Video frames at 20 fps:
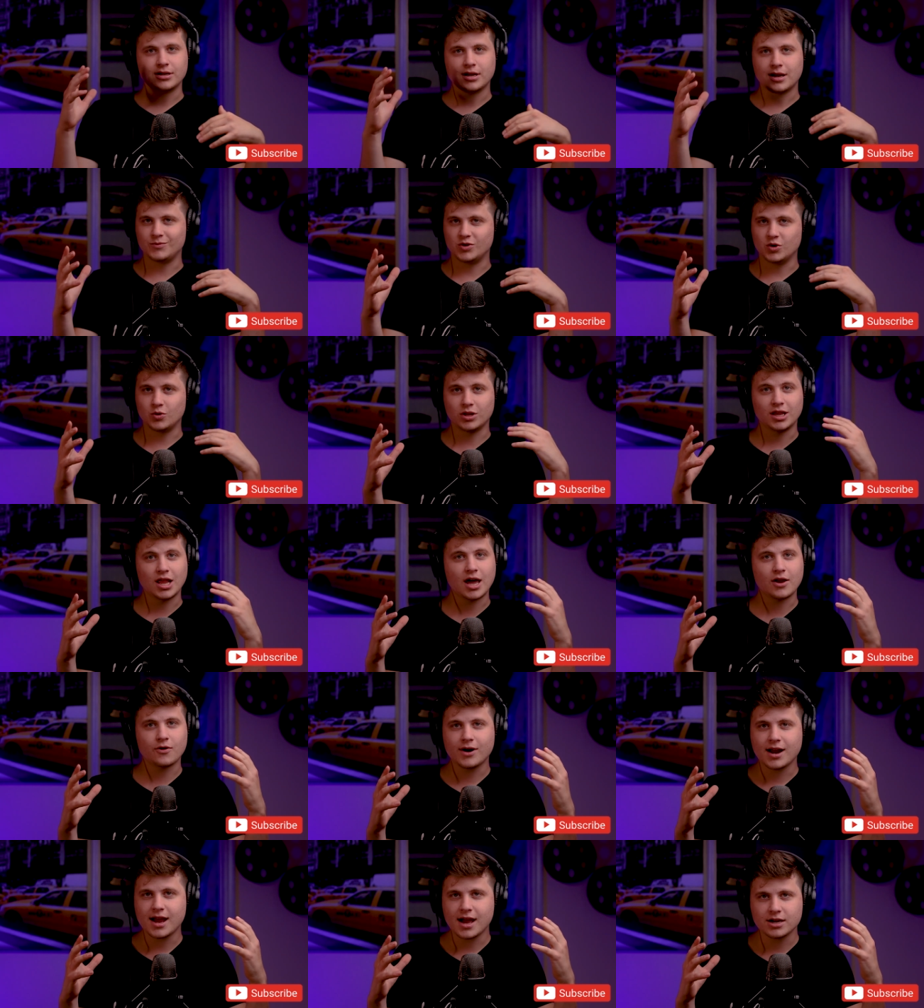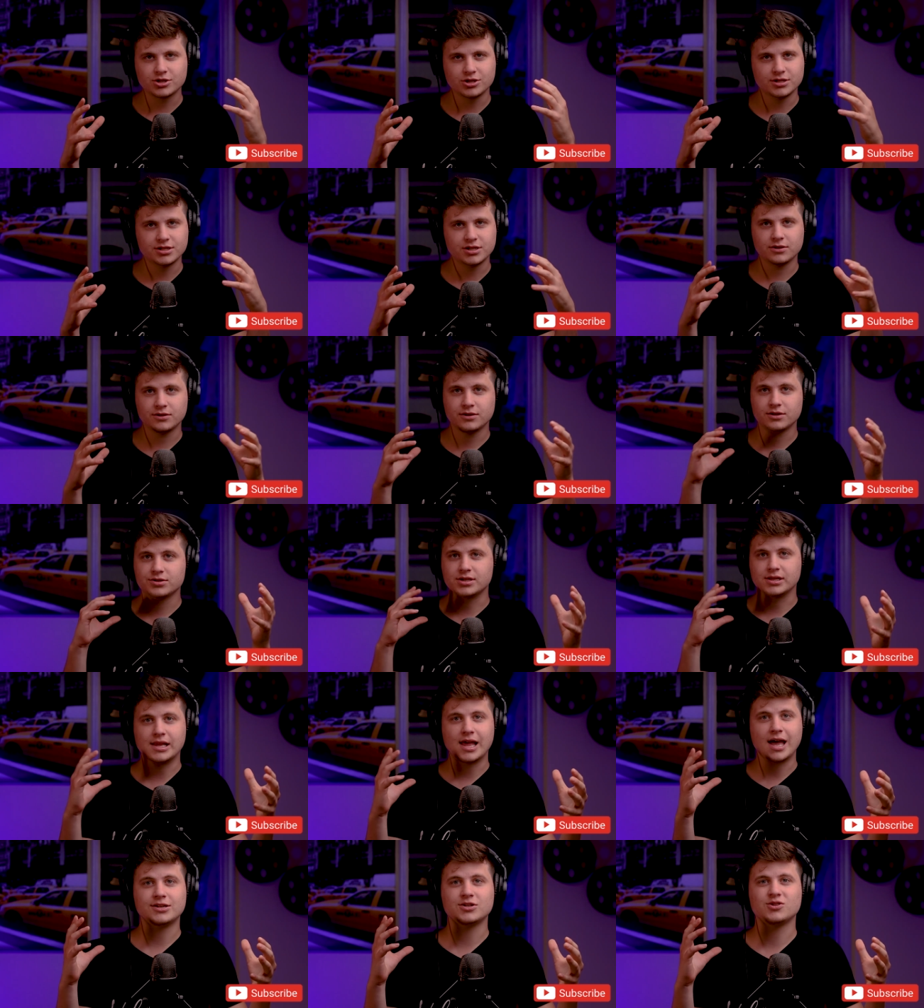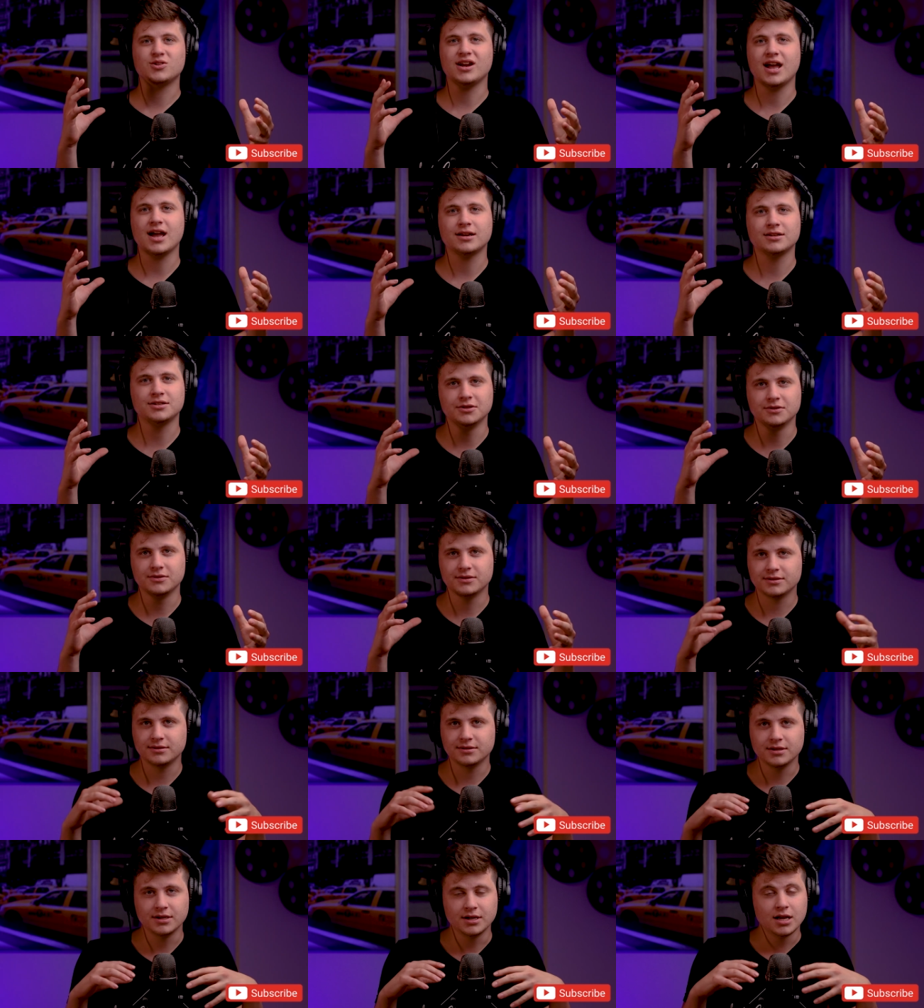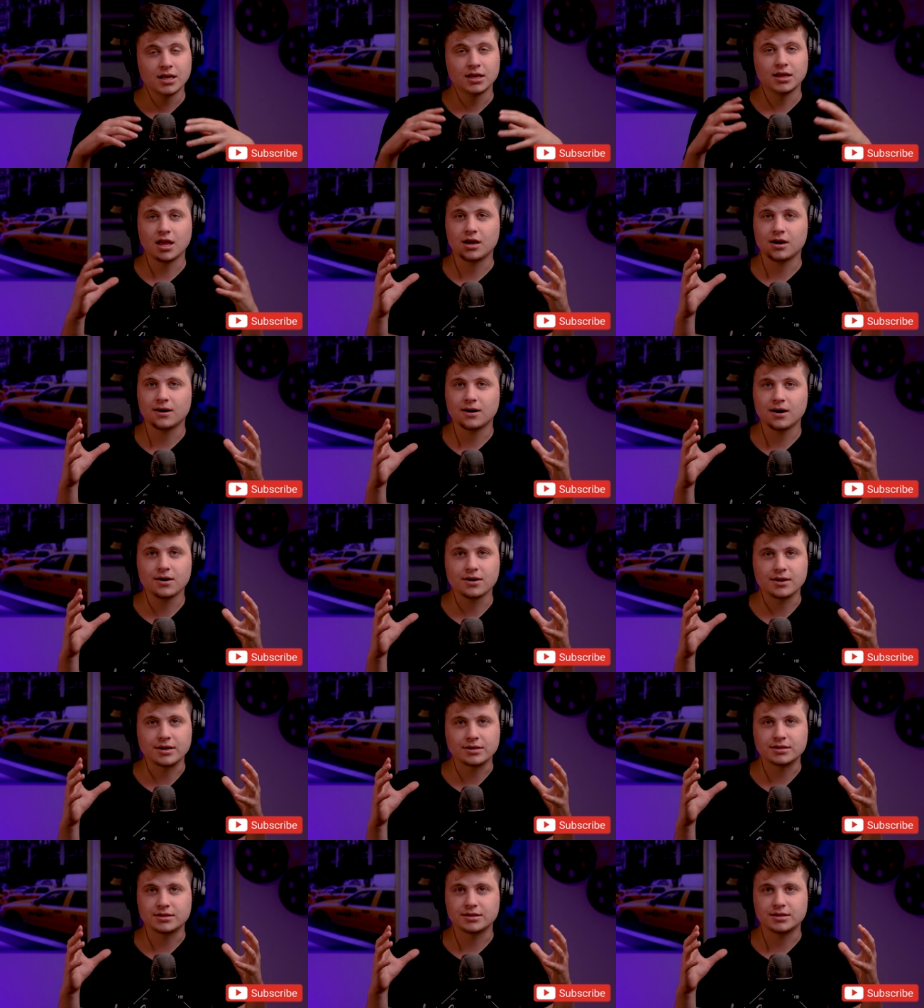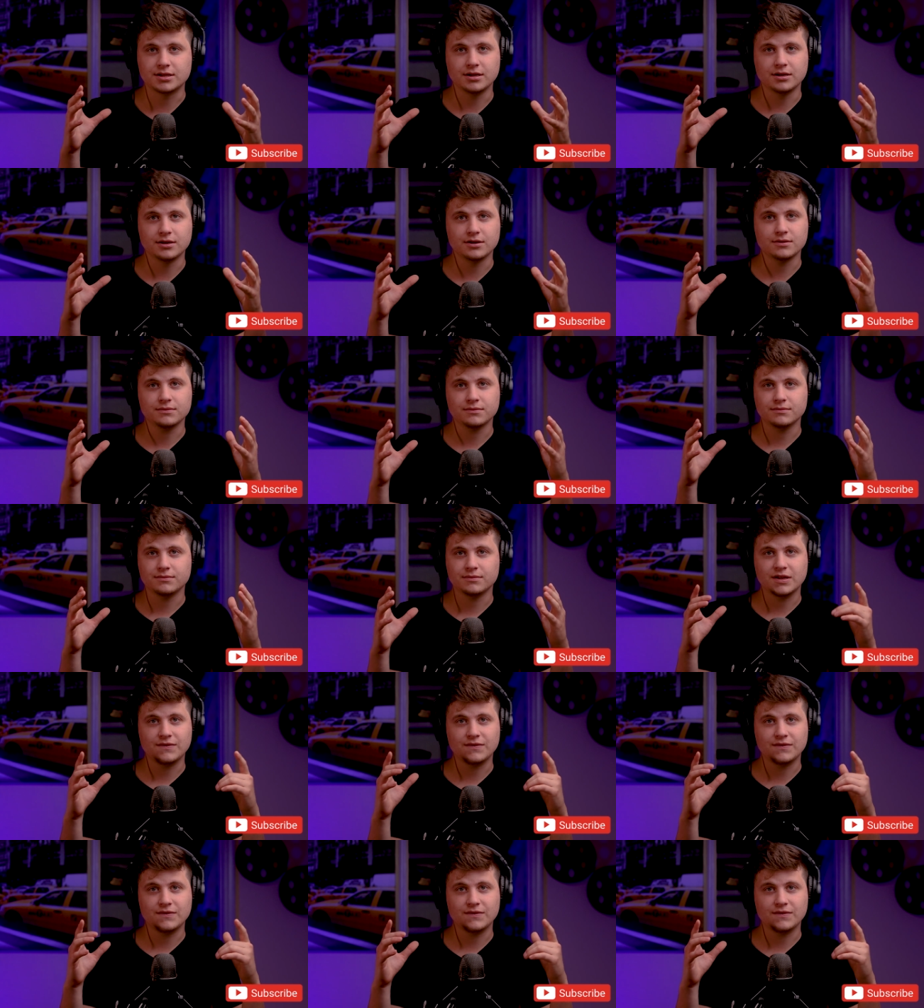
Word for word: I'm doing a lot of reactions. You know, there's a lot to react to and a lot of artists, you know.